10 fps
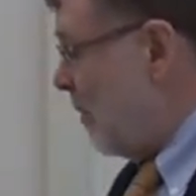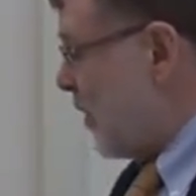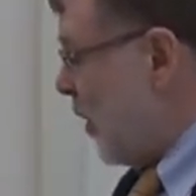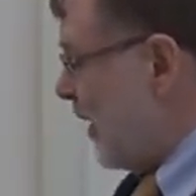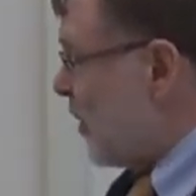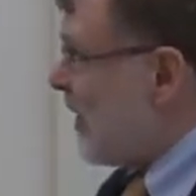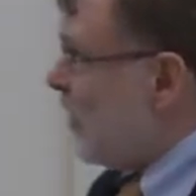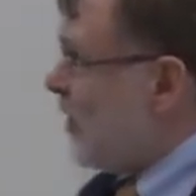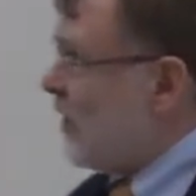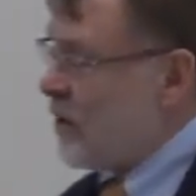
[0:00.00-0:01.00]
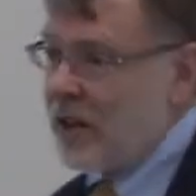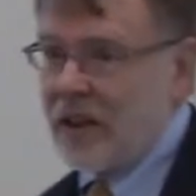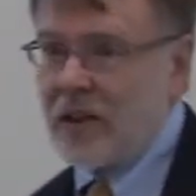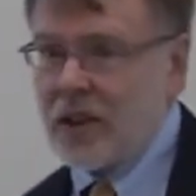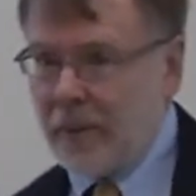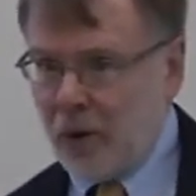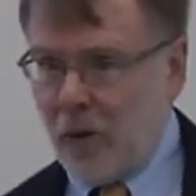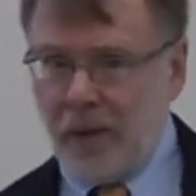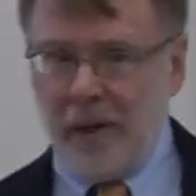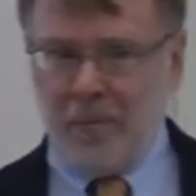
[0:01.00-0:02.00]
So in a sense, this is a conceptual
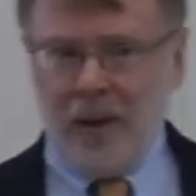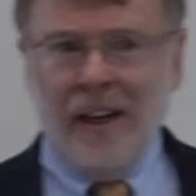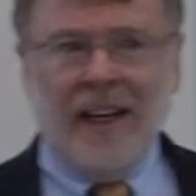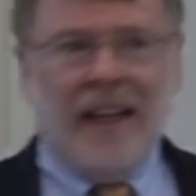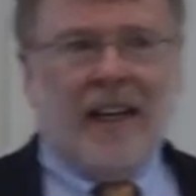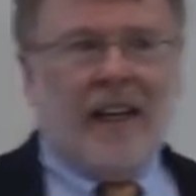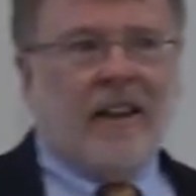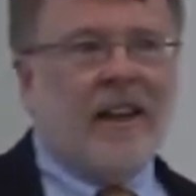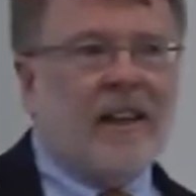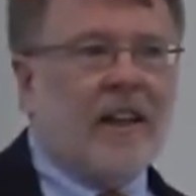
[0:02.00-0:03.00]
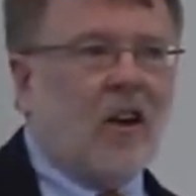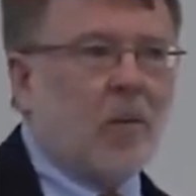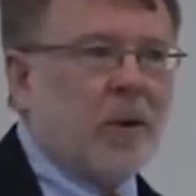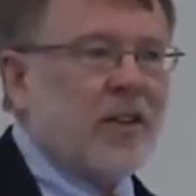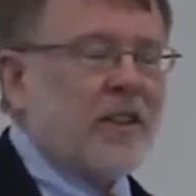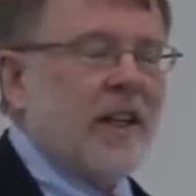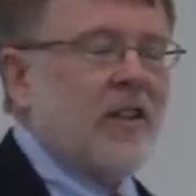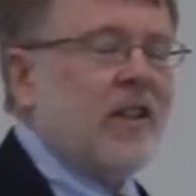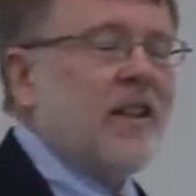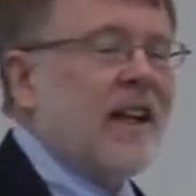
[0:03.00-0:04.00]
paper, or presentation.